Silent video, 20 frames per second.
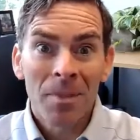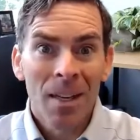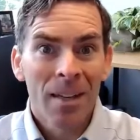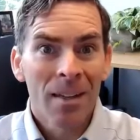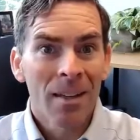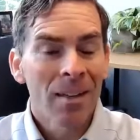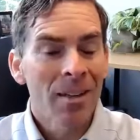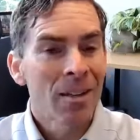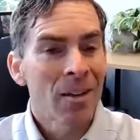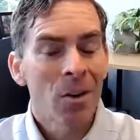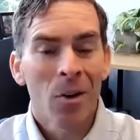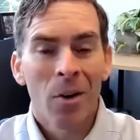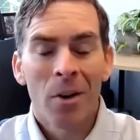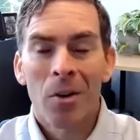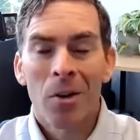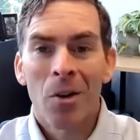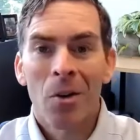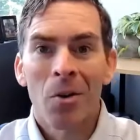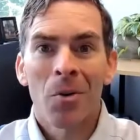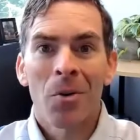And
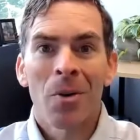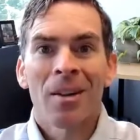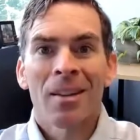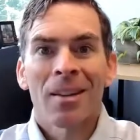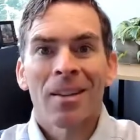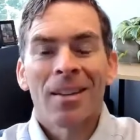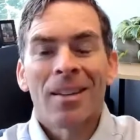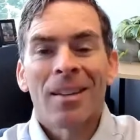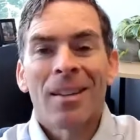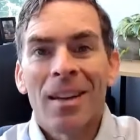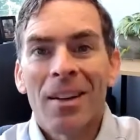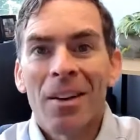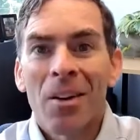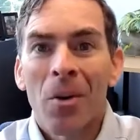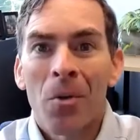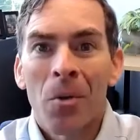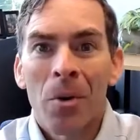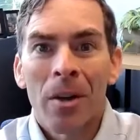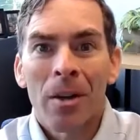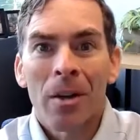I
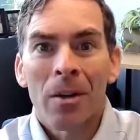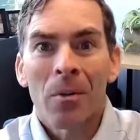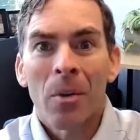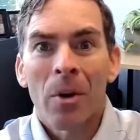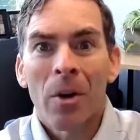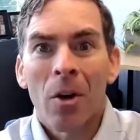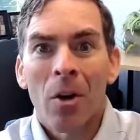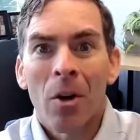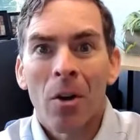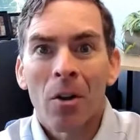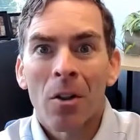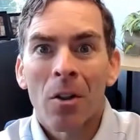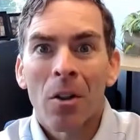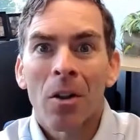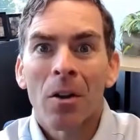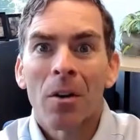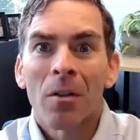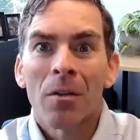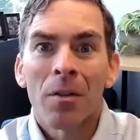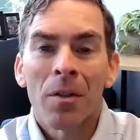know we all
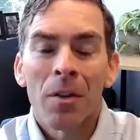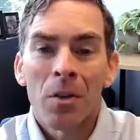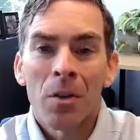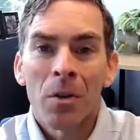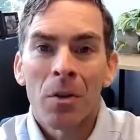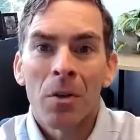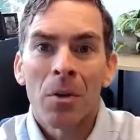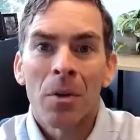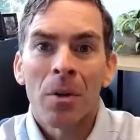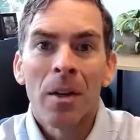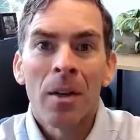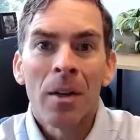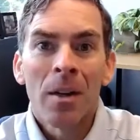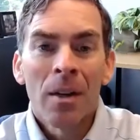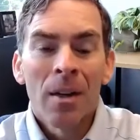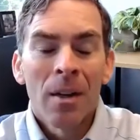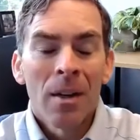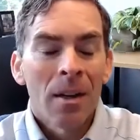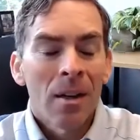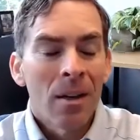love to
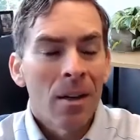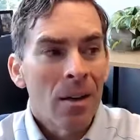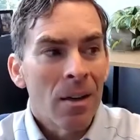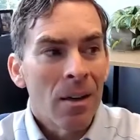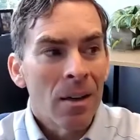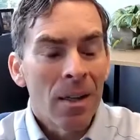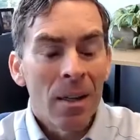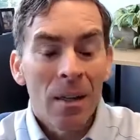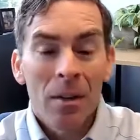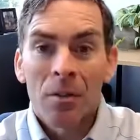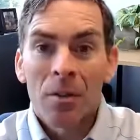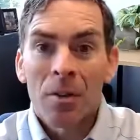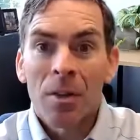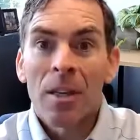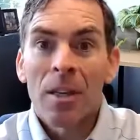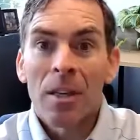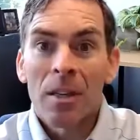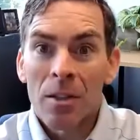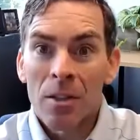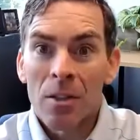give
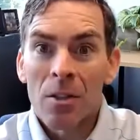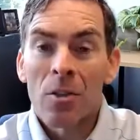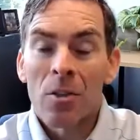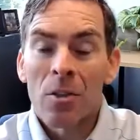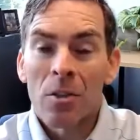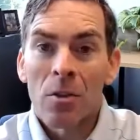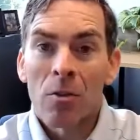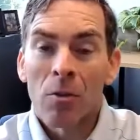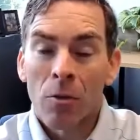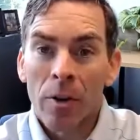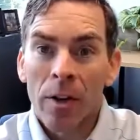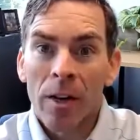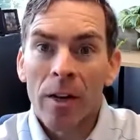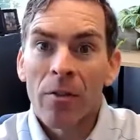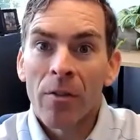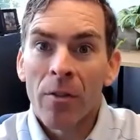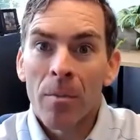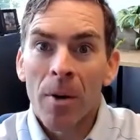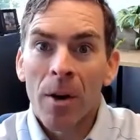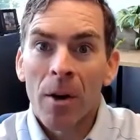kids
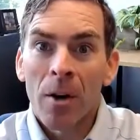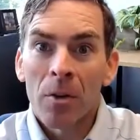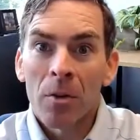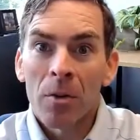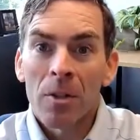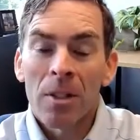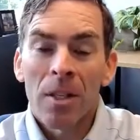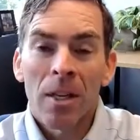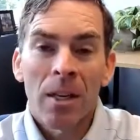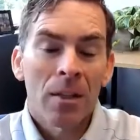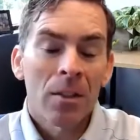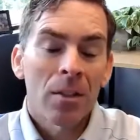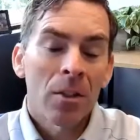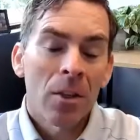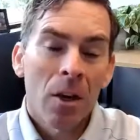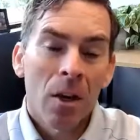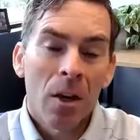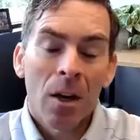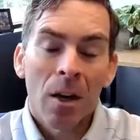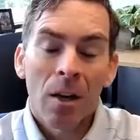grief about
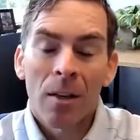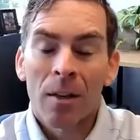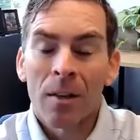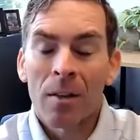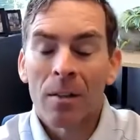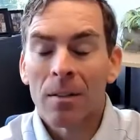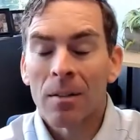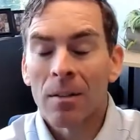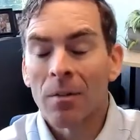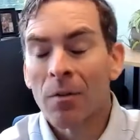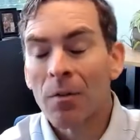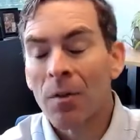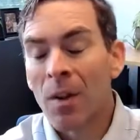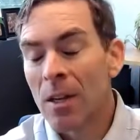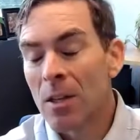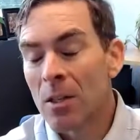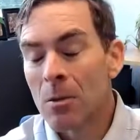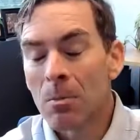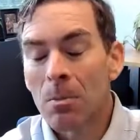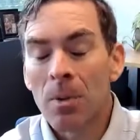TikTok and
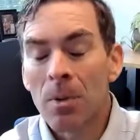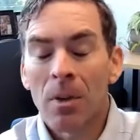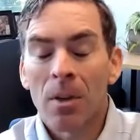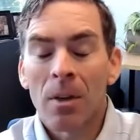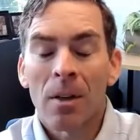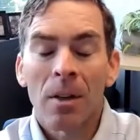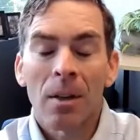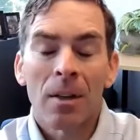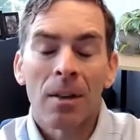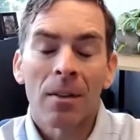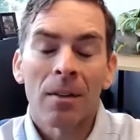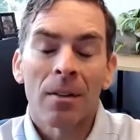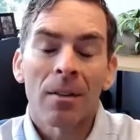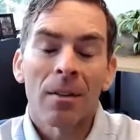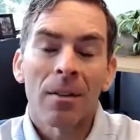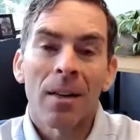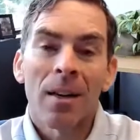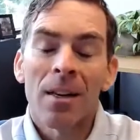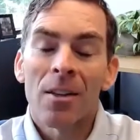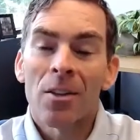Facebook
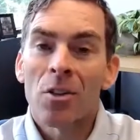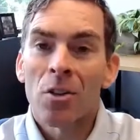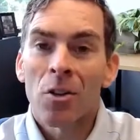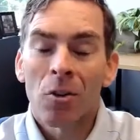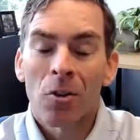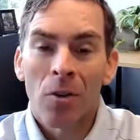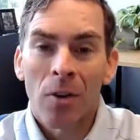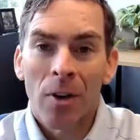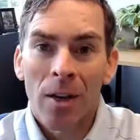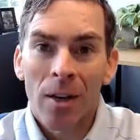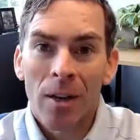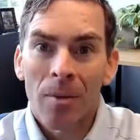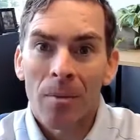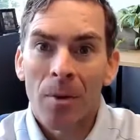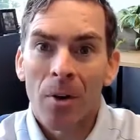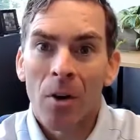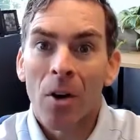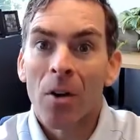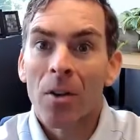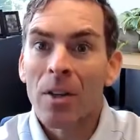and Instagram
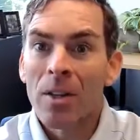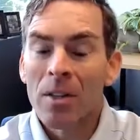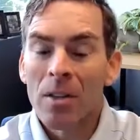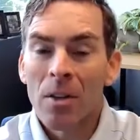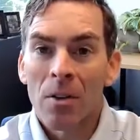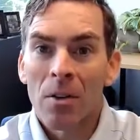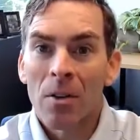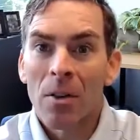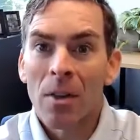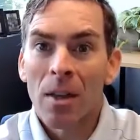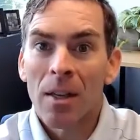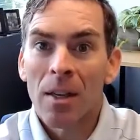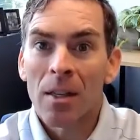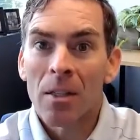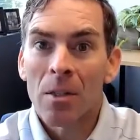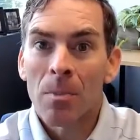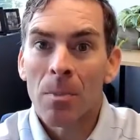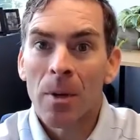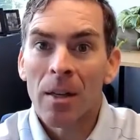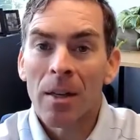and all these other
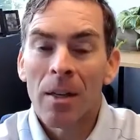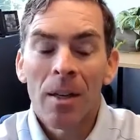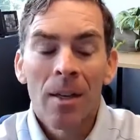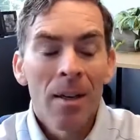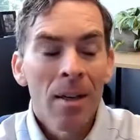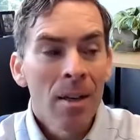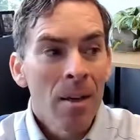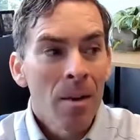things, but